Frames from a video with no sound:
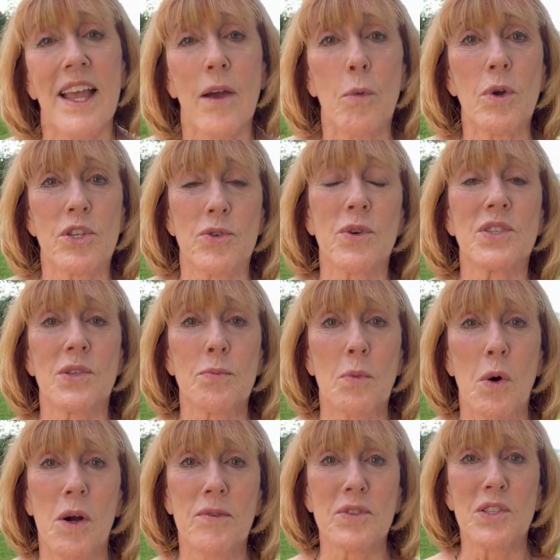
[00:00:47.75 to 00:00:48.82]
which was a
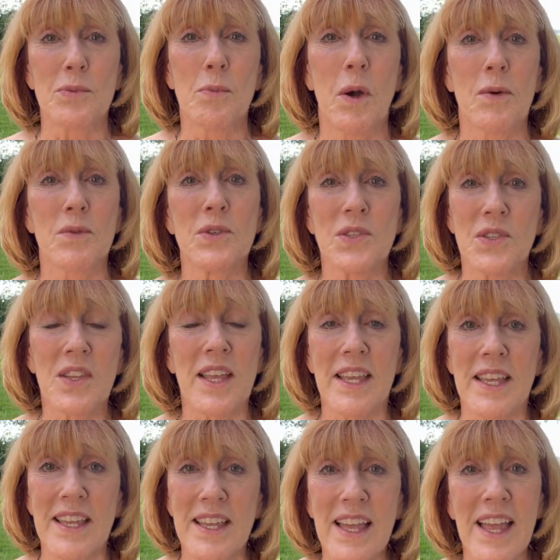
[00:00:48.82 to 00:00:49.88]
marvelous, marvelous
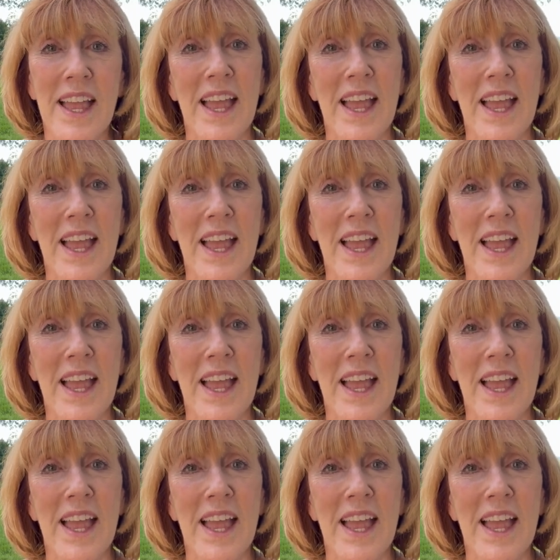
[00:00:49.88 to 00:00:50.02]
thing.